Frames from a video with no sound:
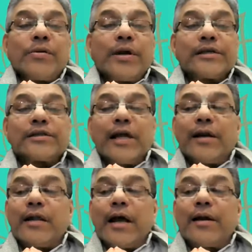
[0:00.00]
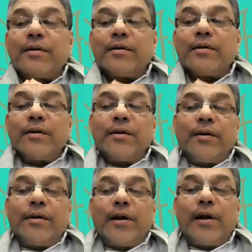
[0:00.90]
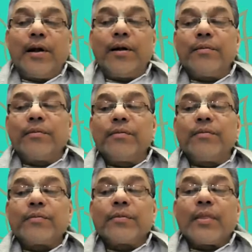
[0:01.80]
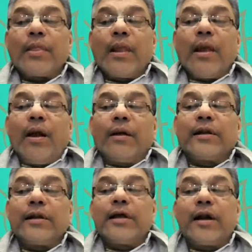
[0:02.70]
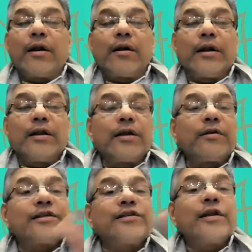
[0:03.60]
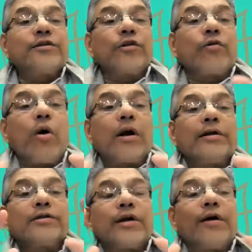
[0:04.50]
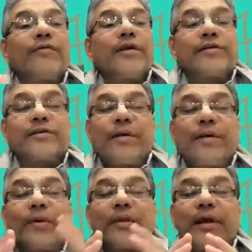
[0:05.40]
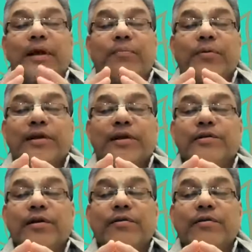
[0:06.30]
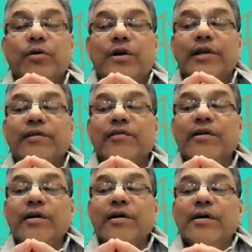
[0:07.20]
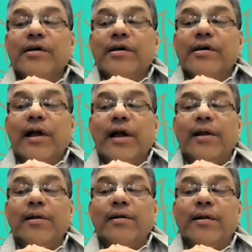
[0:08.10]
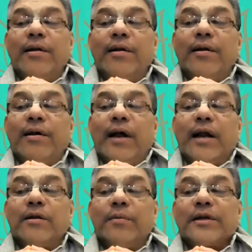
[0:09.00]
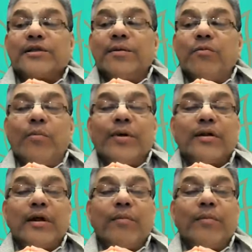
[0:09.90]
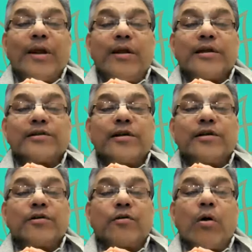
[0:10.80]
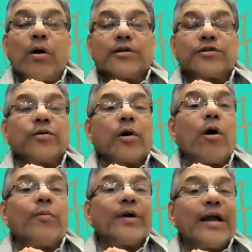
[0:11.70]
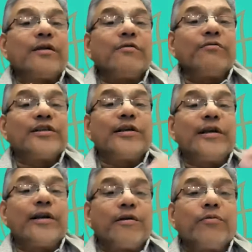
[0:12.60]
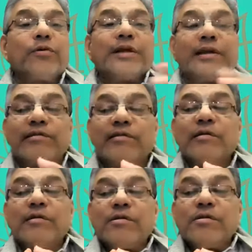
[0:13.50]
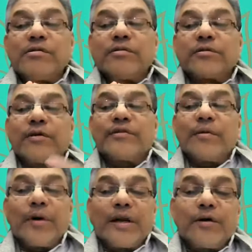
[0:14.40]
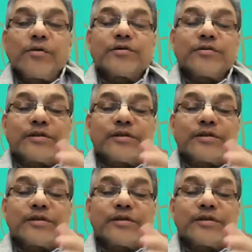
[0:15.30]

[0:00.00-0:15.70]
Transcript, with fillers: it is said that um, that there are in the residential quarters of this temple, there are priests and devotees. And at the present moment, there are many residential quarters to accommodate visiting devotees. So if somebody goes to